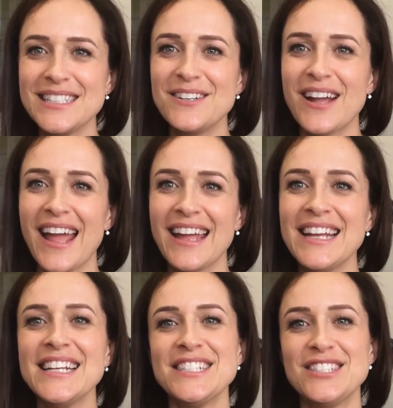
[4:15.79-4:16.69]
Okay,
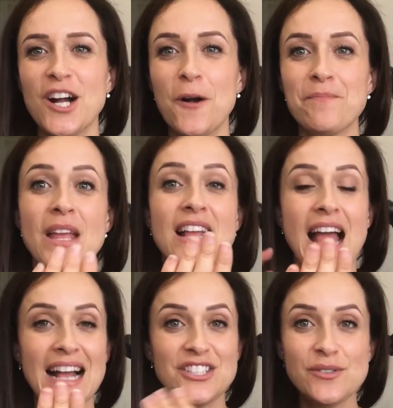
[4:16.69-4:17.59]
so
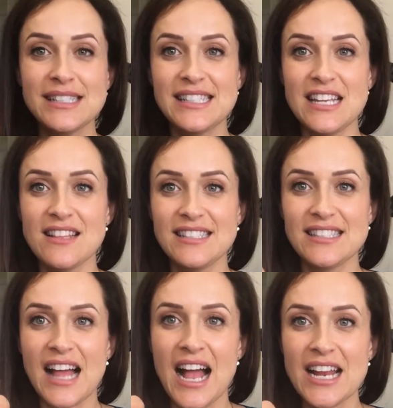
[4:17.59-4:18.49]
as you can see, this is
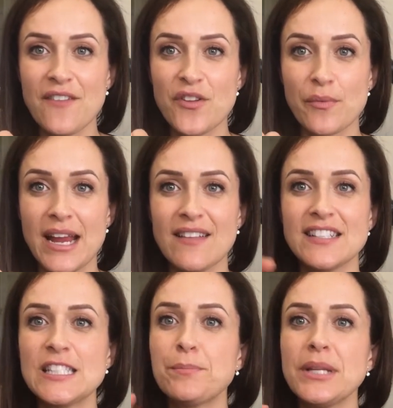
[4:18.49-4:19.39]
the height of the ring and
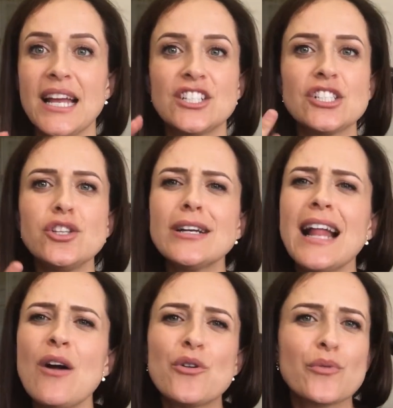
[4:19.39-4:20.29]
the split. Just look at
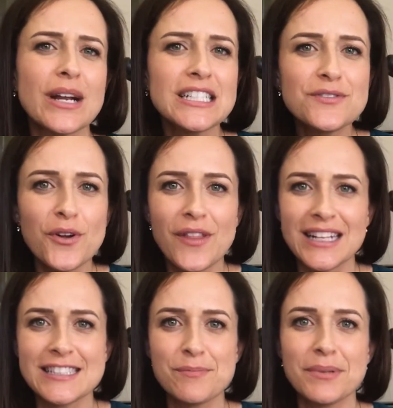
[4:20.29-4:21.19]
how graceful
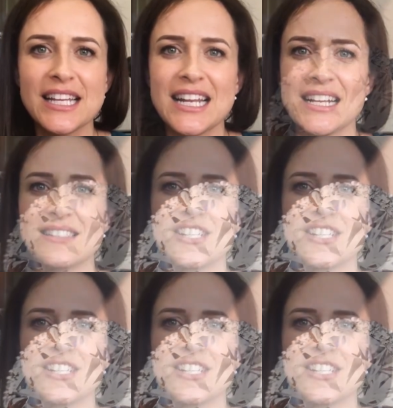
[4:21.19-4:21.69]
that split is,